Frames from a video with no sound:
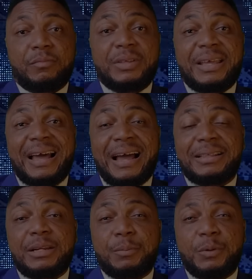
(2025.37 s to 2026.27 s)
than
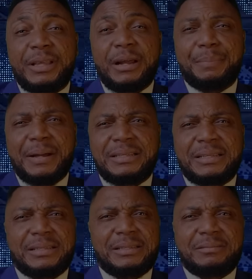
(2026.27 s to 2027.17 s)
100 political
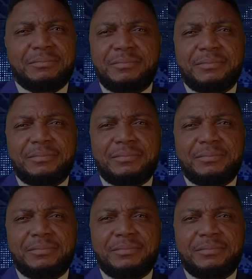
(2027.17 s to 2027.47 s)
parties.